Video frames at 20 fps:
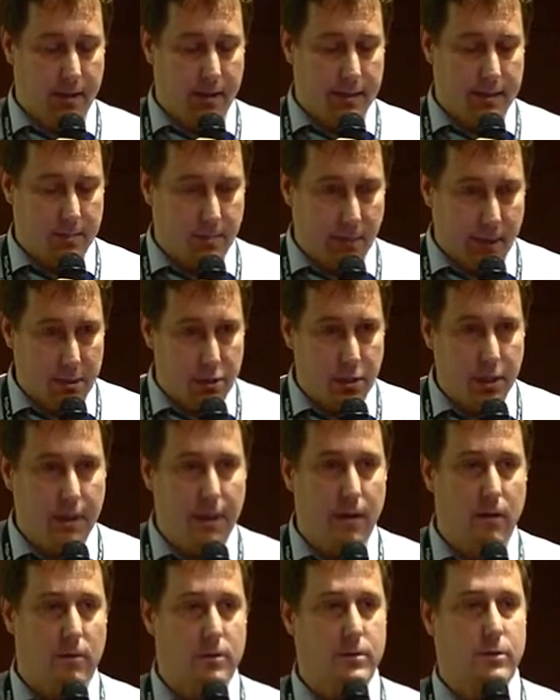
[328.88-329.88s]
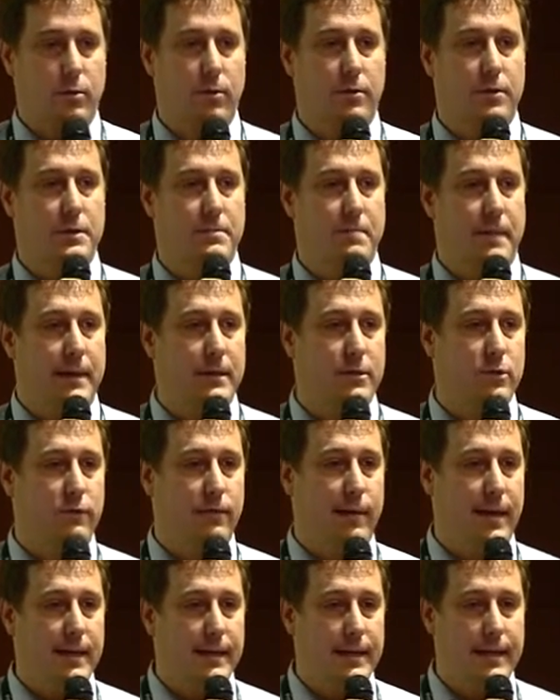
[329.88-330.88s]
especially also with respect to
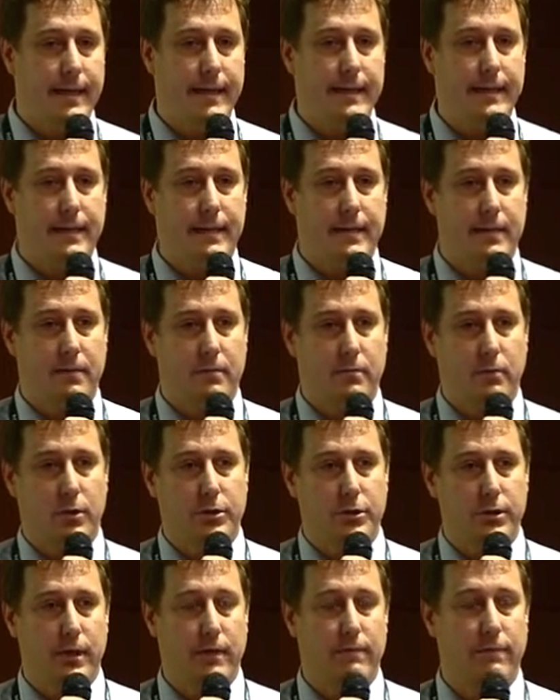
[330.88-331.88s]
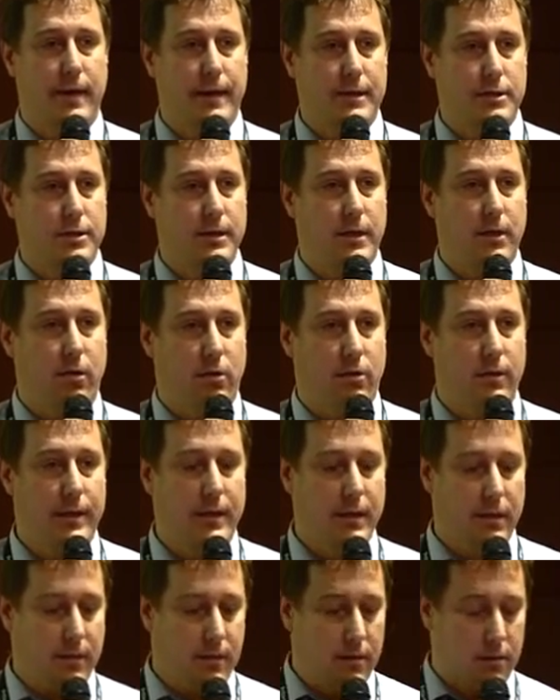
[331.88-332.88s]
validating what you have actually
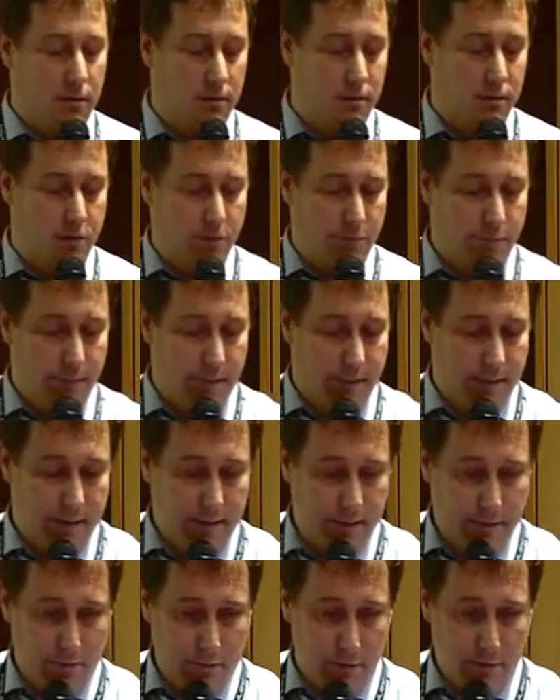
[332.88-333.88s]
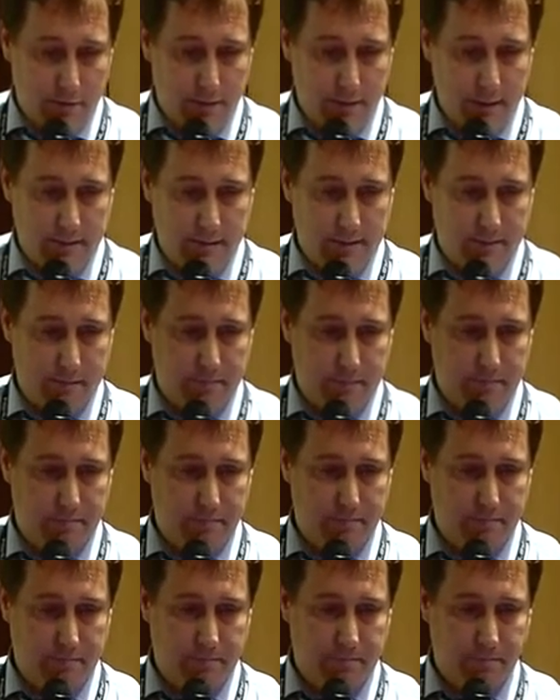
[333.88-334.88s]
already configured in the process.
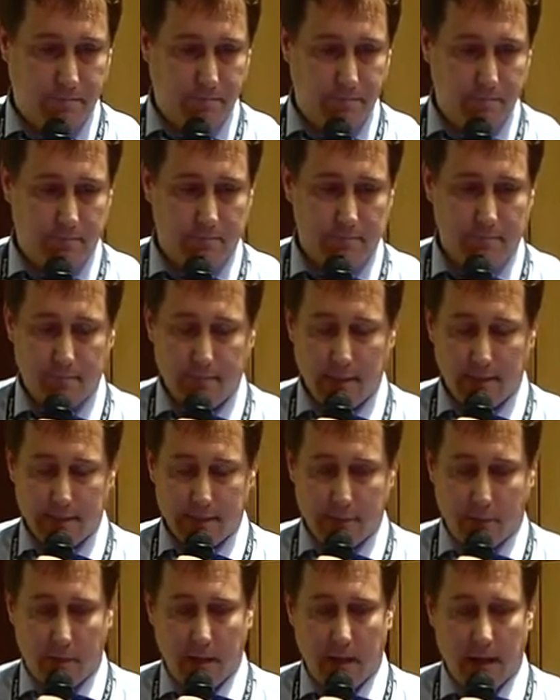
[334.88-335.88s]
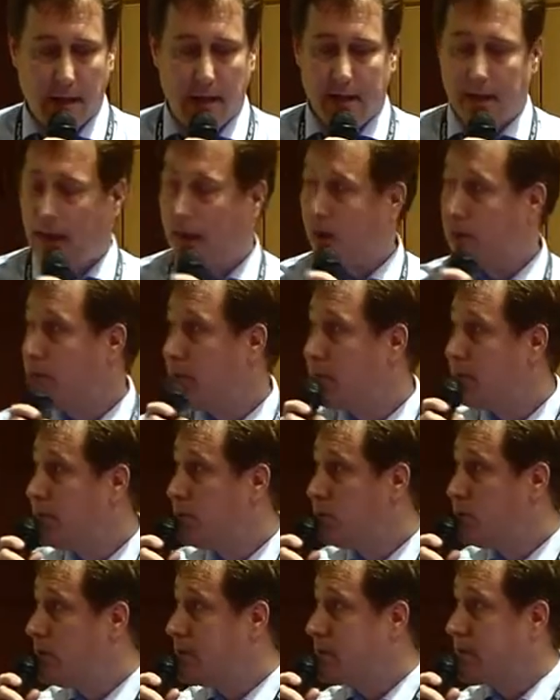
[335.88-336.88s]
So, how did we
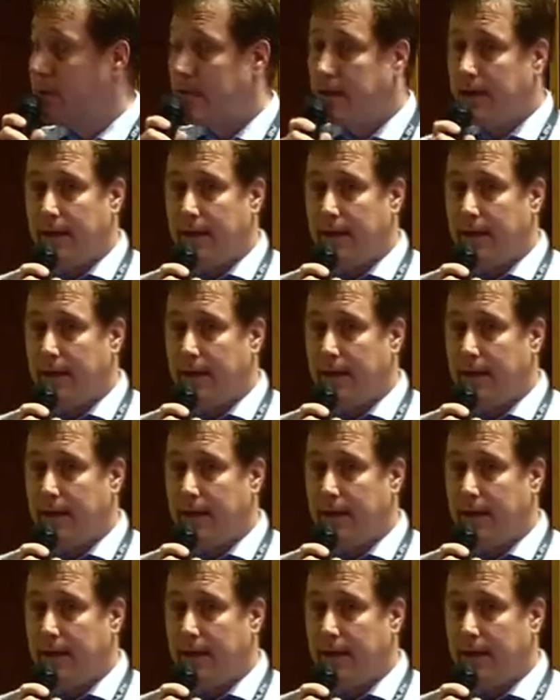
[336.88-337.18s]
do it?